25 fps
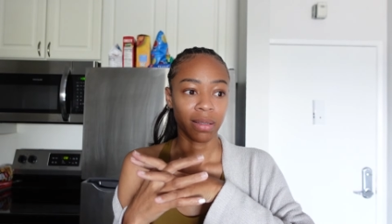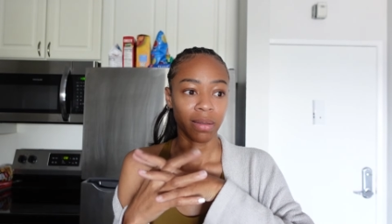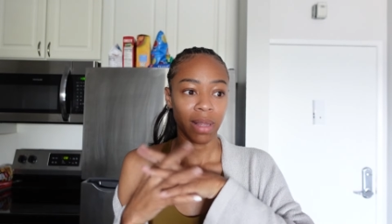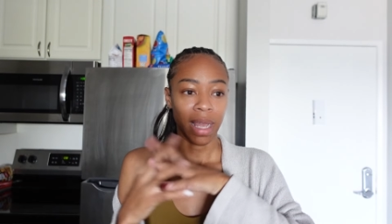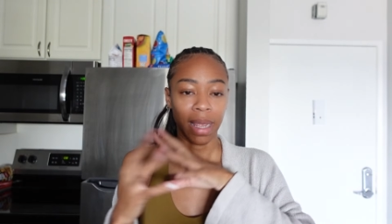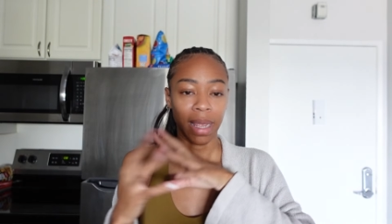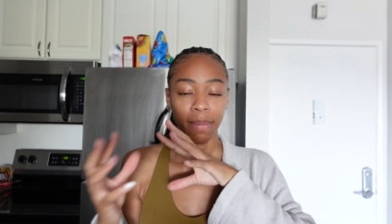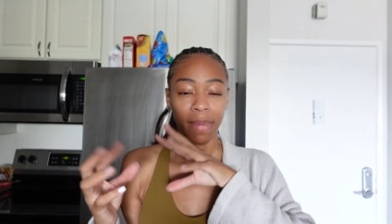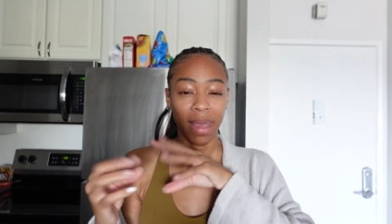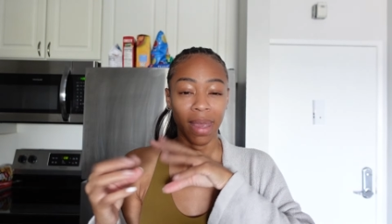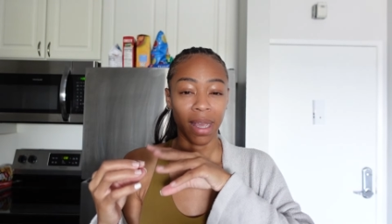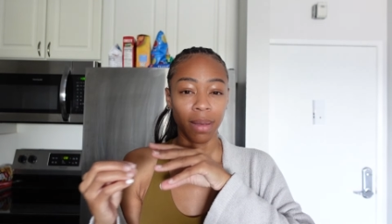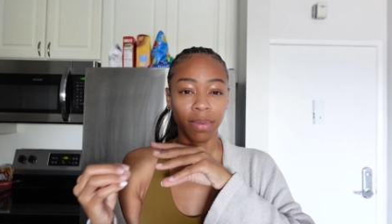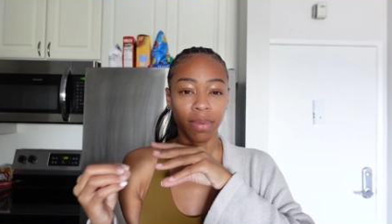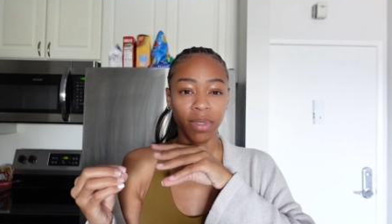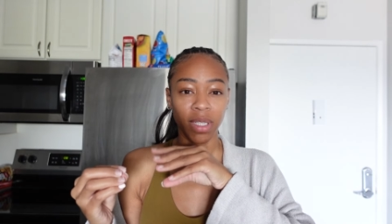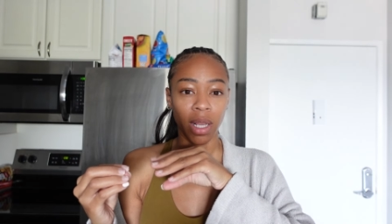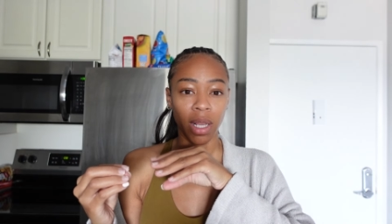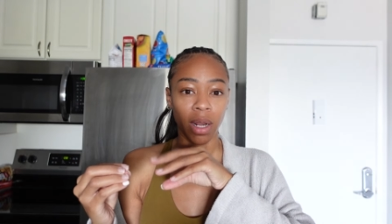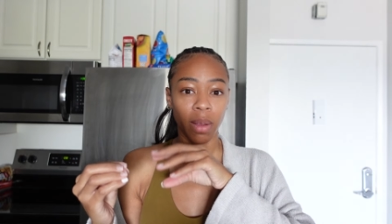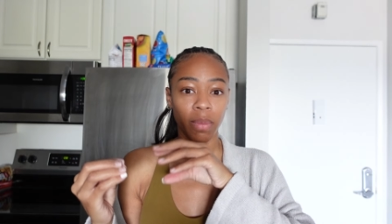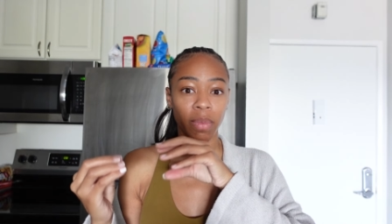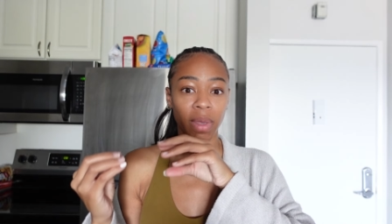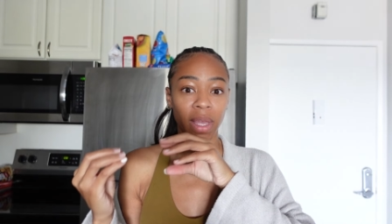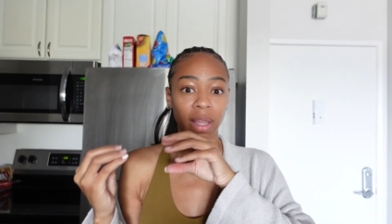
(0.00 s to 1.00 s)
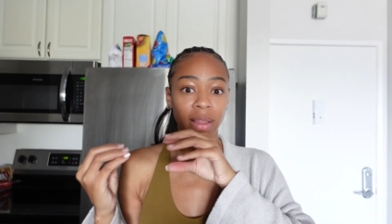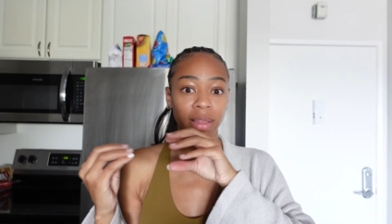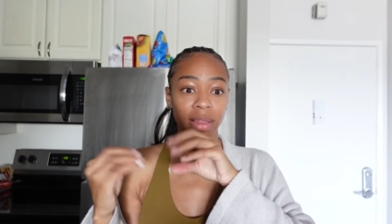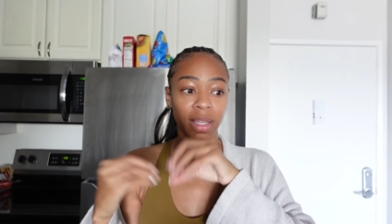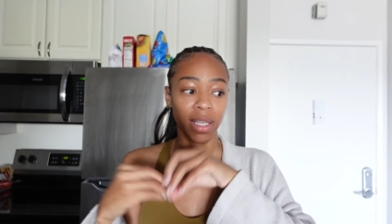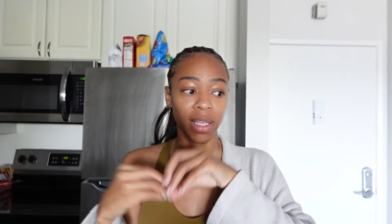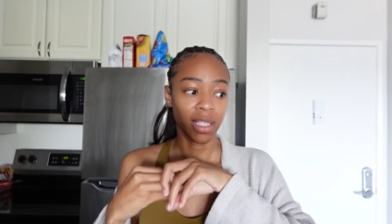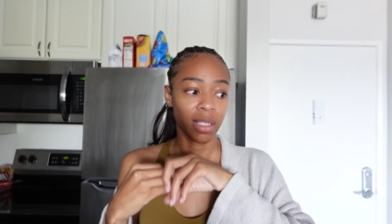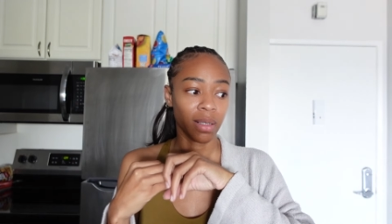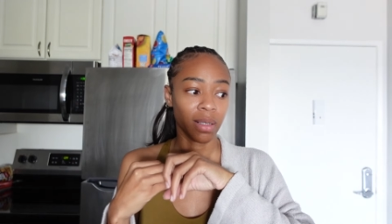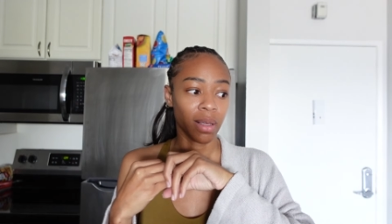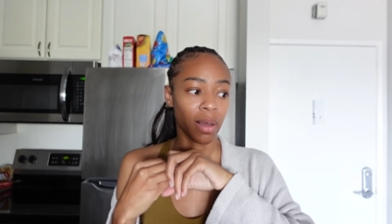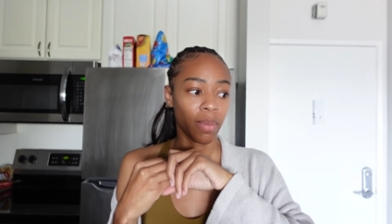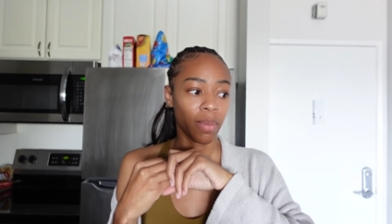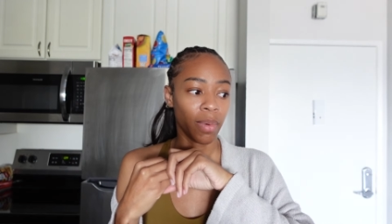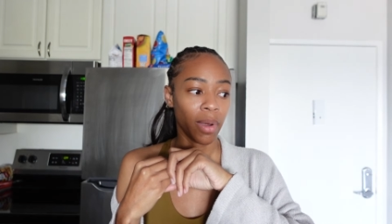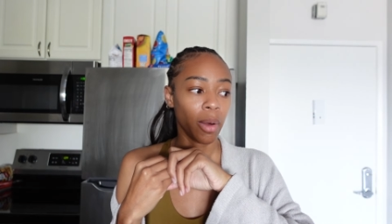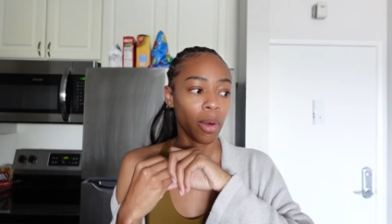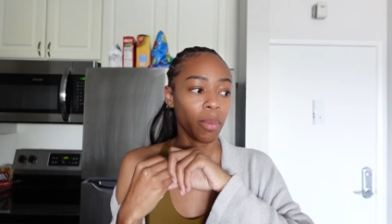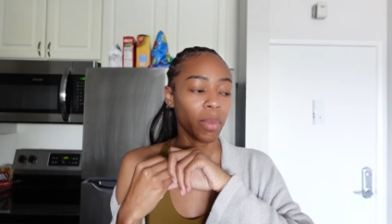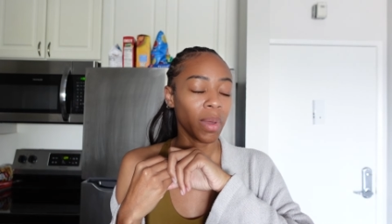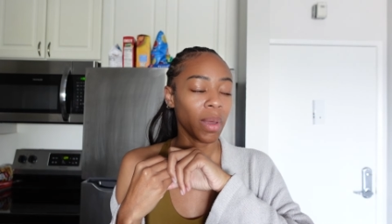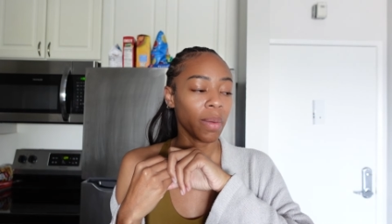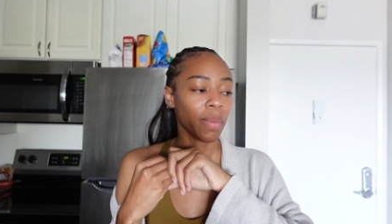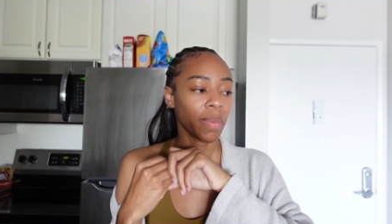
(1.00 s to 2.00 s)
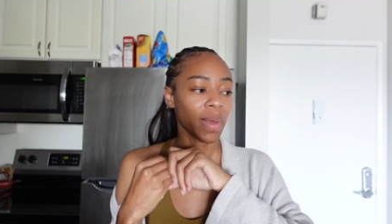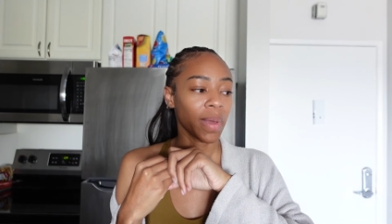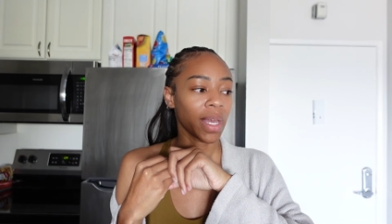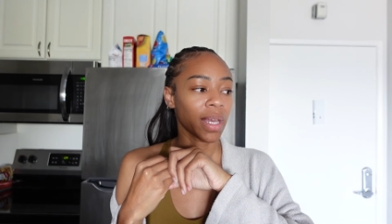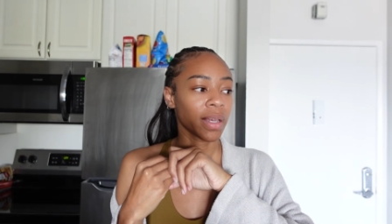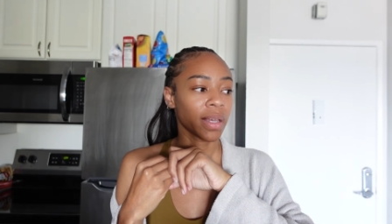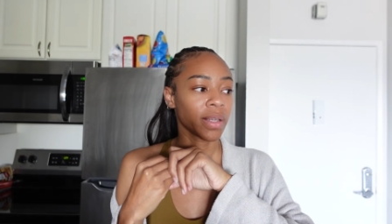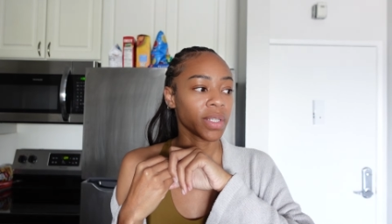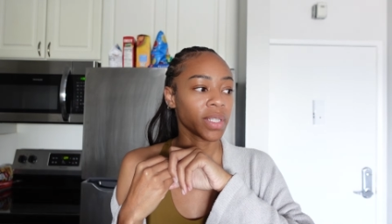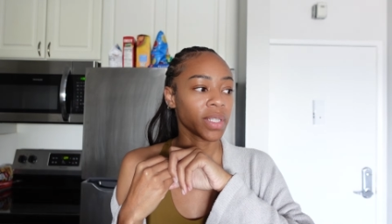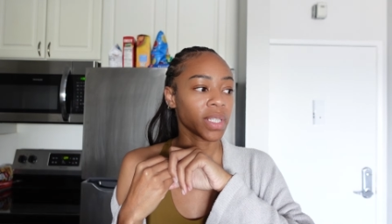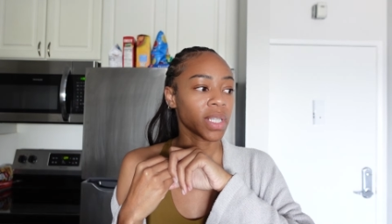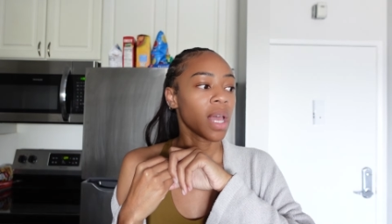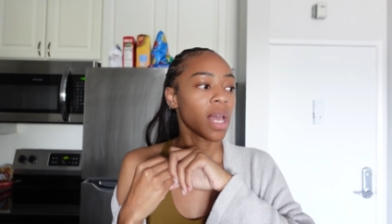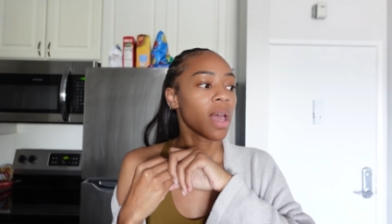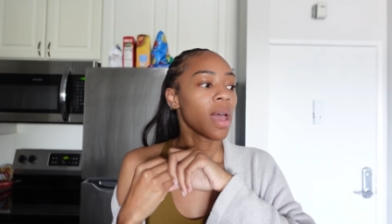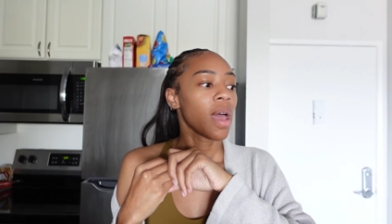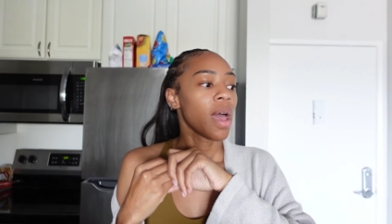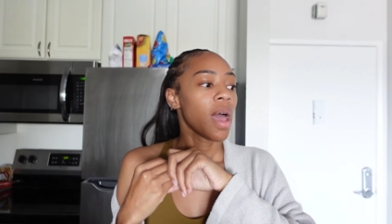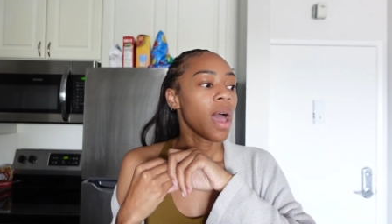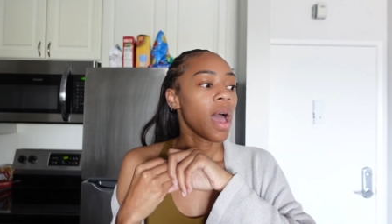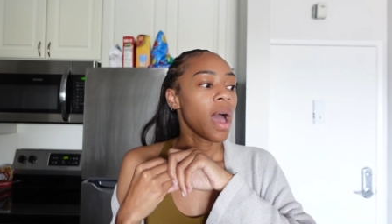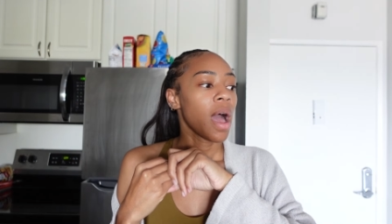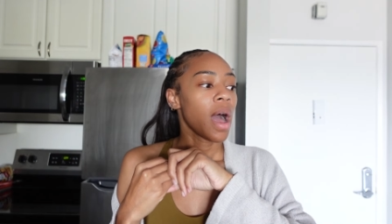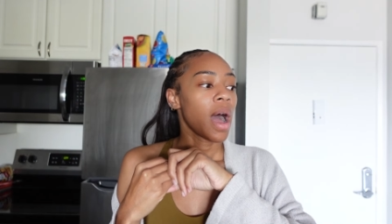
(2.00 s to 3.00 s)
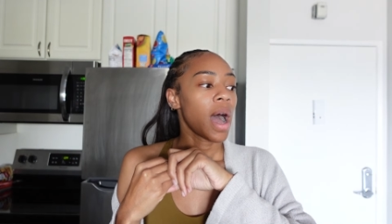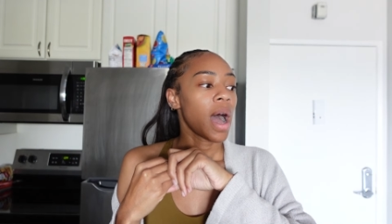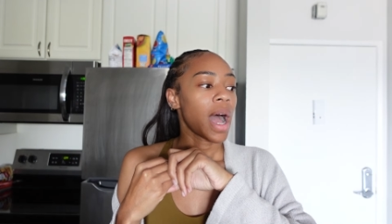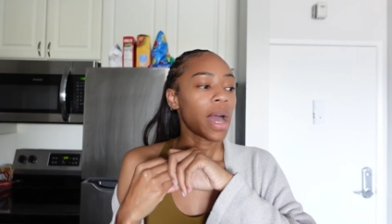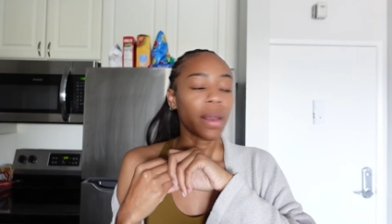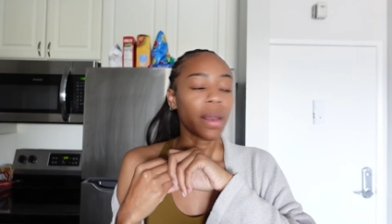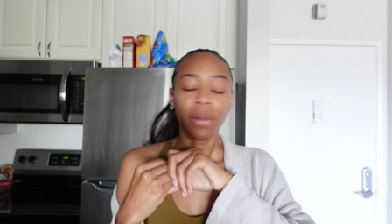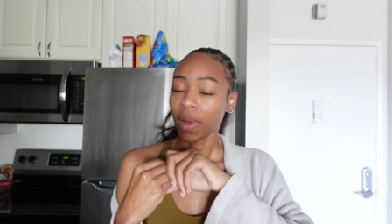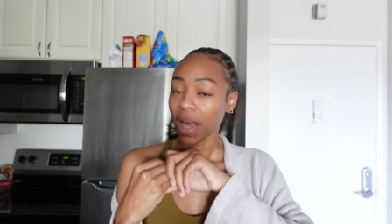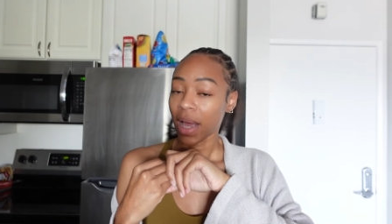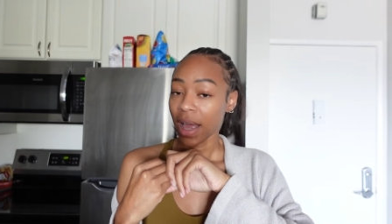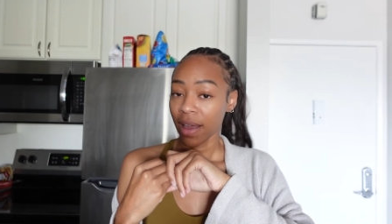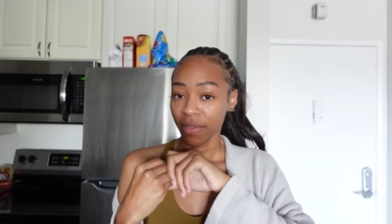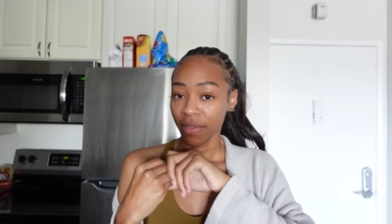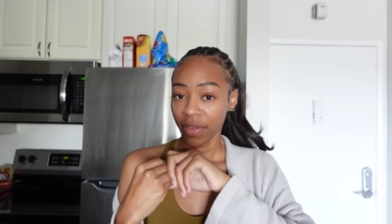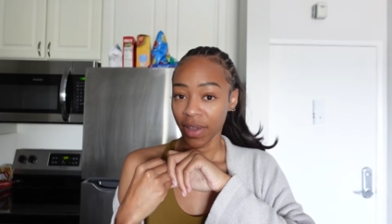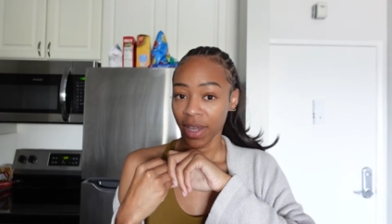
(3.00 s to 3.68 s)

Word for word: like makeup setup in this apartment because I don't have